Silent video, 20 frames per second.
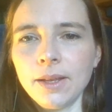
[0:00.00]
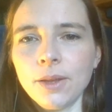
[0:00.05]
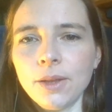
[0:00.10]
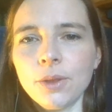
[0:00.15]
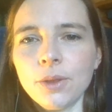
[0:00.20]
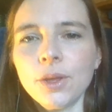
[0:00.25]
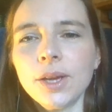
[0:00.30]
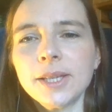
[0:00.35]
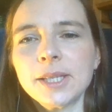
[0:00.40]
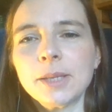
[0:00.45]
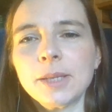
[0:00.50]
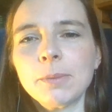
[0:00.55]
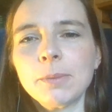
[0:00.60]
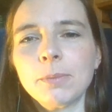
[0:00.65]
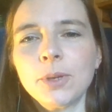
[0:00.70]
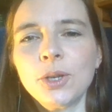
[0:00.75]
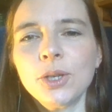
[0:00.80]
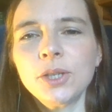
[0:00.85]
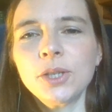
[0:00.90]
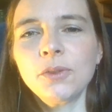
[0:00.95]
Thus,
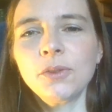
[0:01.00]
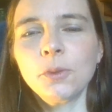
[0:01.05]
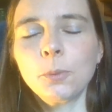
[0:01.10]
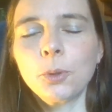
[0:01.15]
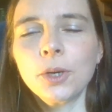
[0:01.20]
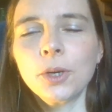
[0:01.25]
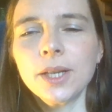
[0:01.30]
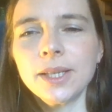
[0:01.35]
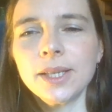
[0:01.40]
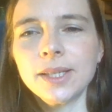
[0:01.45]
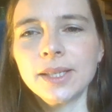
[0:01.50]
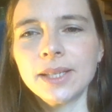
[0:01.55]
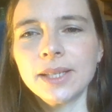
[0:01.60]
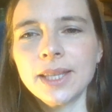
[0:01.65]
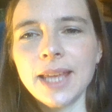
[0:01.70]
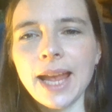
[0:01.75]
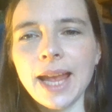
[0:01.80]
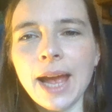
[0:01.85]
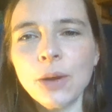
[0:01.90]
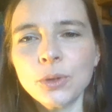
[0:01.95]
because for priests
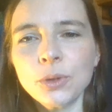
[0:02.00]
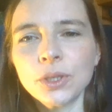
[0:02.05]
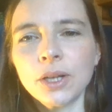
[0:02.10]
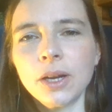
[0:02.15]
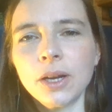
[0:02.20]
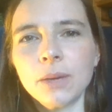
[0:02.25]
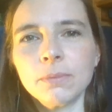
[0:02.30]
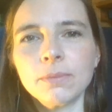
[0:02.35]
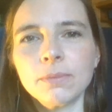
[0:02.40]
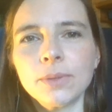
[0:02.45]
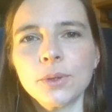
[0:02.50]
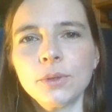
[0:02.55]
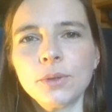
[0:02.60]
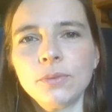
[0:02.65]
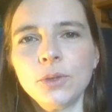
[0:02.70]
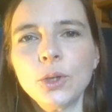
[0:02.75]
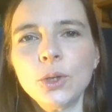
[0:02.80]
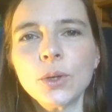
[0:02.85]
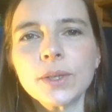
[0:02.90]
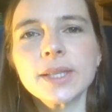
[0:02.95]
the outcome sort
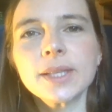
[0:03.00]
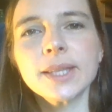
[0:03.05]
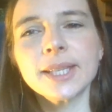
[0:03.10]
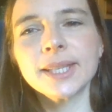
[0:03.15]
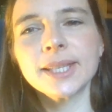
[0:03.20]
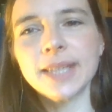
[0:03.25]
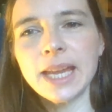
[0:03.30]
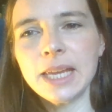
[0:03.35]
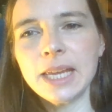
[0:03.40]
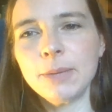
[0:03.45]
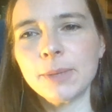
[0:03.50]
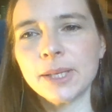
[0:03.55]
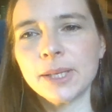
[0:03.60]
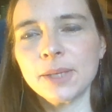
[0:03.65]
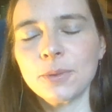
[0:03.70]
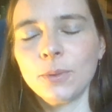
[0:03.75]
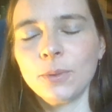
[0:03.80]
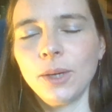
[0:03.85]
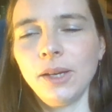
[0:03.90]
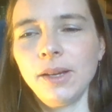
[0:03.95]
of looks the same, as
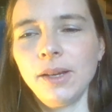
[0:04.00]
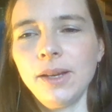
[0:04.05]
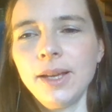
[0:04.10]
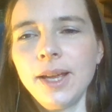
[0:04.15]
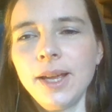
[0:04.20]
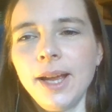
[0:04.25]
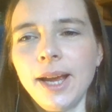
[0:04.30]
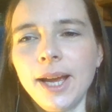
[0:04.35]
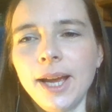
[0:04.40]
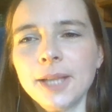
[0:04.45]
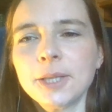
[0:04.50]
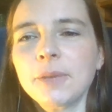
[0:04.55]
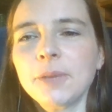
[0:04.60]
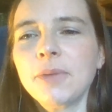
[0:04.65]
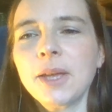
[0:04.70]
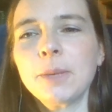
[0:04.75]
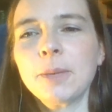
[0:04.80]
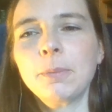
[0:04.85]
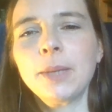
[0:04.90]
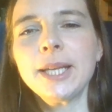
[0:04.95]
it were, as if
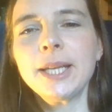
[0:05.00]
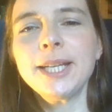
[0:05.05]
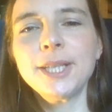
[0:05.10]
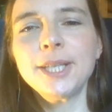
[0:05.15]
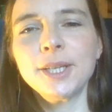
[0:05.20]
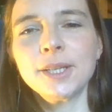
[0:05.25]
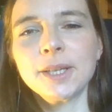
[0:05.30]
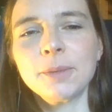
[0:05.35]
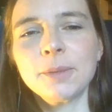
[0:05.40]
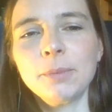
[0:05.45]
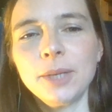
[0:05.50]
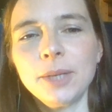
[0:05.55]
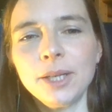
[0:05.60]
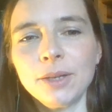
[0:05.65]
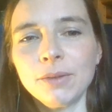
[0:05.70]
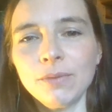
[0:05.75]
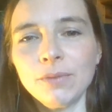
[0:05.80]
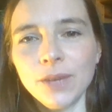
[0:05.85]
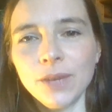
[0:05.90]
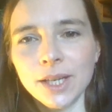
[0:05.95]
they'd pleaded and been
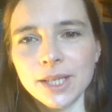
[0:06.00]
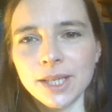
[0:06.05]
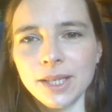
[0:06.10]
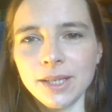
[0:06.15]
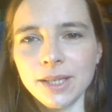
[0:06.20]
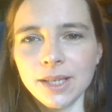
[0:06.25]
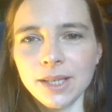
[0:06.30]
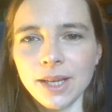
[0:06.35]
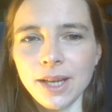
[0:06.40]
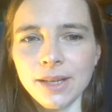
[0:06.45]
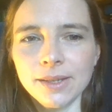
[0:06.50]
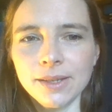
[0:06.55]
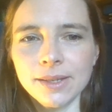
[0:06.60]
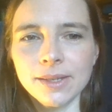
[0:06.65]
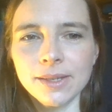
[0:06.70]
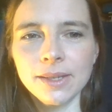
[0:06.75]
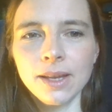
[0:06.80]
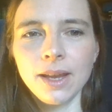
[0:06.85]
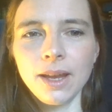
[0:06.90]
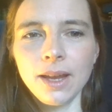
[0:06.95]
convicted,
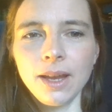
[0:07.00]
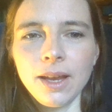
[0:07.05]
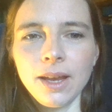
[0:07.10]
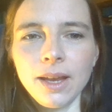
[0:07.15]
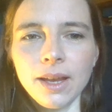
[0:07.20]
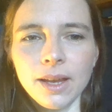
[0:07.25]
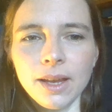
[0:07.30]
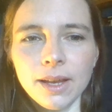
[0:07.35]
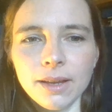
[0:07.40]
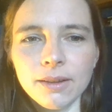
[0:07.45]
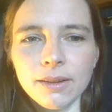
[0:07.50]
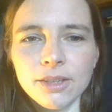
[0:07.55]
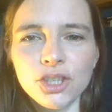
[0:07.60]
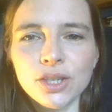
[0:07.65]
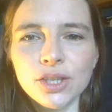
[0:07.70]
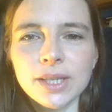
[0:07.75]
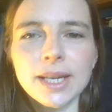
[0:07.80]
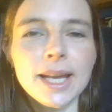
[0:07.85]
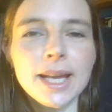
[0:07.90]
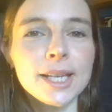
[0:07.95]
it's
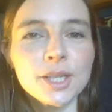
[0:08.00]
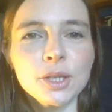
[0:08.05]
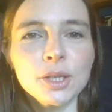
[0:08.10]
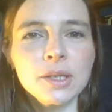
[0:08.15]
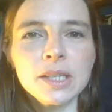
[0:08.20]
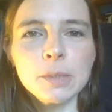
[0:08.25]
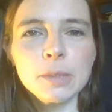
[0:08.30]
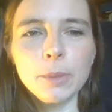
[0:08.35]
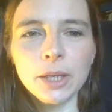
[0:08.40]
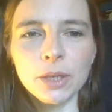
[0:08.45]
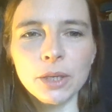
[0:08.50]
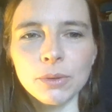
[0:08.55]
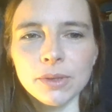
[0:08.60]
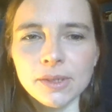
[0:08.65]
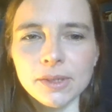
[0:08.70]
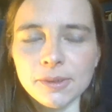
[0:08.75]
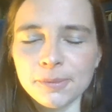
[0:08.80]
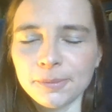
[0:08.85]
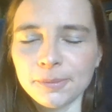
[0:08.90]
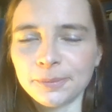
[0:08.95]
just less
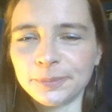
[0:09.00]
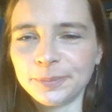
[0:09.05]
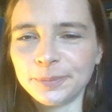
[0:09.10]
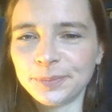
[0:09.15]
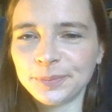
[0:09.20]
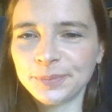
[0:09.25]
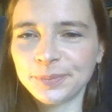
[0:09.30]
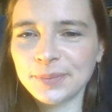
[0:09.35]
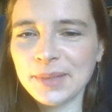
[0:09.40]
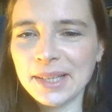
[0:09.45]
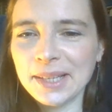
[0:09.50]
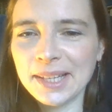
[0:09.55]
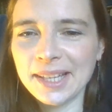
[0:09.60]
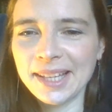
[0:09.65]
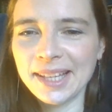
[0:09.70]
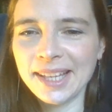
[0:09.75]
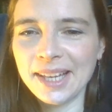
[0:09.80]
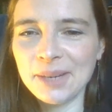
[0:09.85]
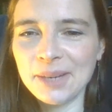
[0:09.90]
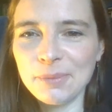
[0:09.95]
conspicuous
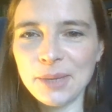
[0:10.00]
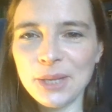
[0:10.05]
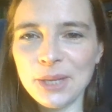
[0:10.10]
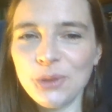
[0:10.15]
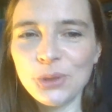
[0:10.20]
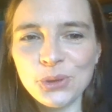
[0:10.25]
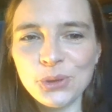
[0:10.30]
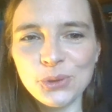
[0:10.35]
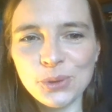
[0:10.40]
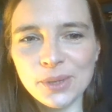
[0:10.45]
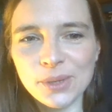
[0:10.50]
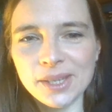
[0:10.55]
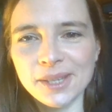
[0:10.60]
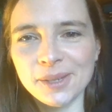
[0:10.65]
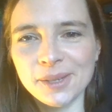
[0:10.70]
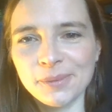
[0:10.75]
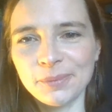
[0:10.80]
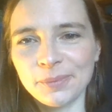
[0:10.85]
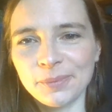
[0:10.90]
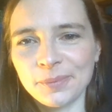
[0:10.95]
in the
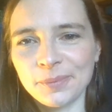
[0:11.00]
sources.